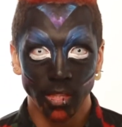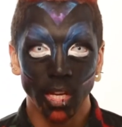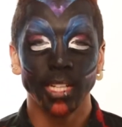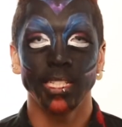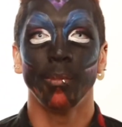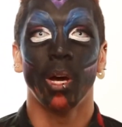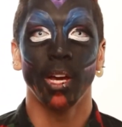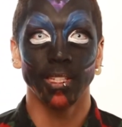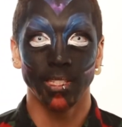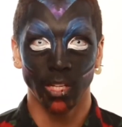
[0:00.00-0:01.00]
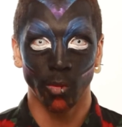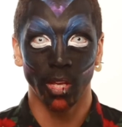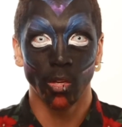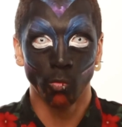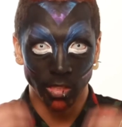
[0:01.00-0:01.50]
The idea behind this
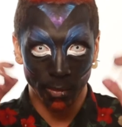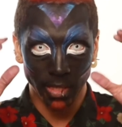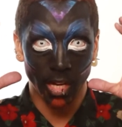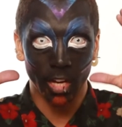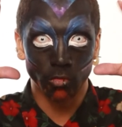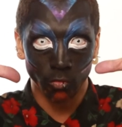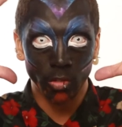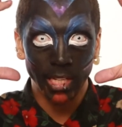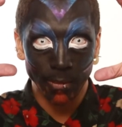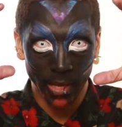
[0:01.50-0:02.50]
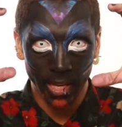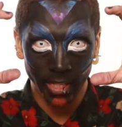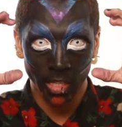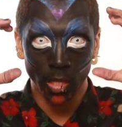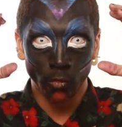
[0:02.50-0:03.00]
anyway was to make the eyes really
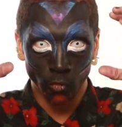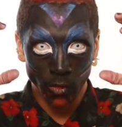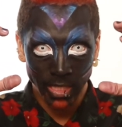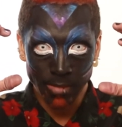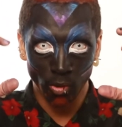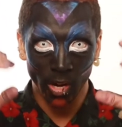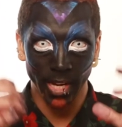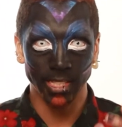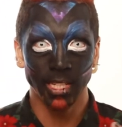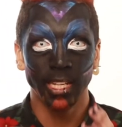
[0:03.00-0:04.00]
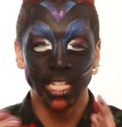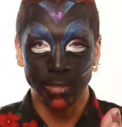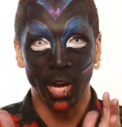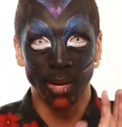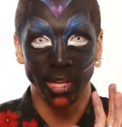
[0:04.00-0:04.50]
big, really bright,
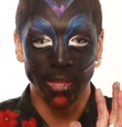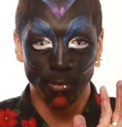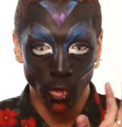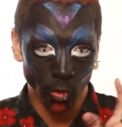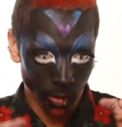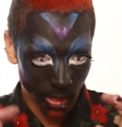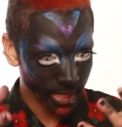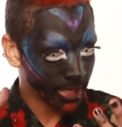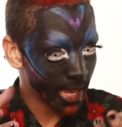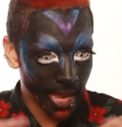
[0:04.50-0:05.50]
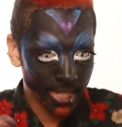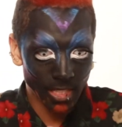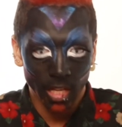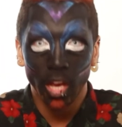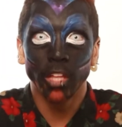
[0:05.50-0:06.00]
inspired by the moon,
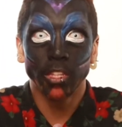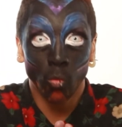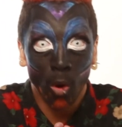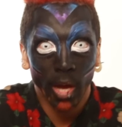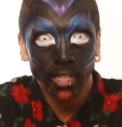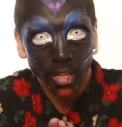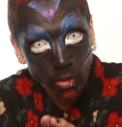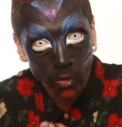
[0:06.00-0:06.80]
cats, other wide-eyed